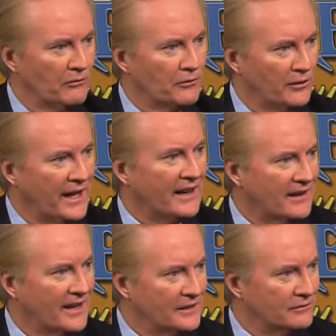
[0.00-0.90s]
for that
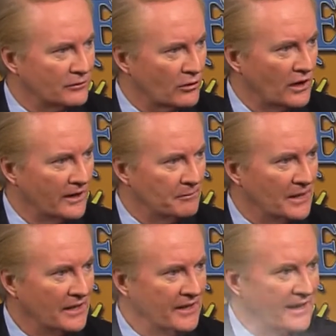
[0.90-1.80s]
kind of crime?
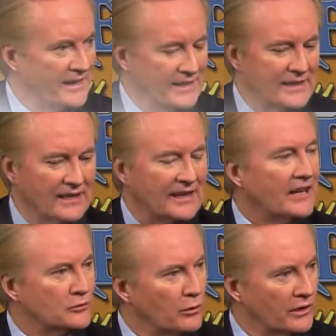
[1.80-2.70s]
And I think
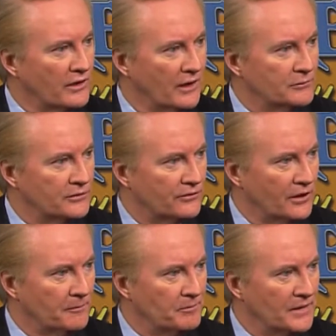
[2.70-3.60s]
that's where it comes
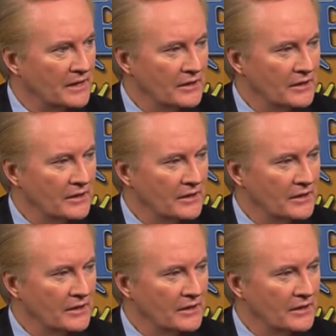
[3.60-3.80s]
from.